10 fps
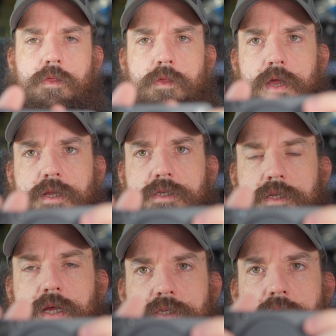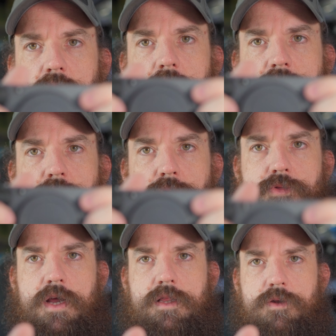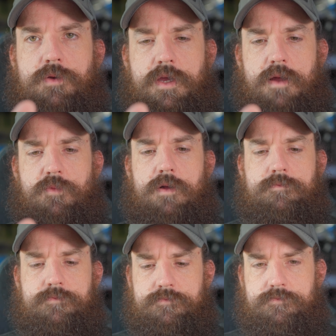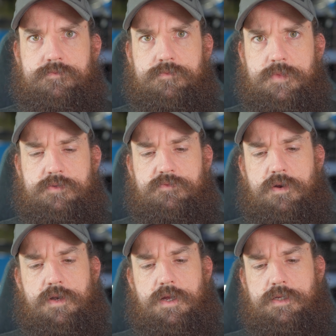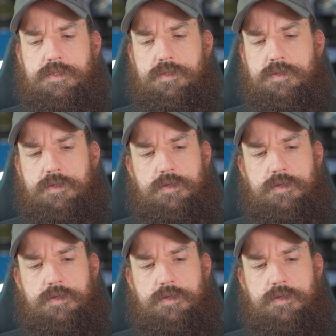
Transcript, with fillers: That is, that's a nice, thick little camera. That's very nice.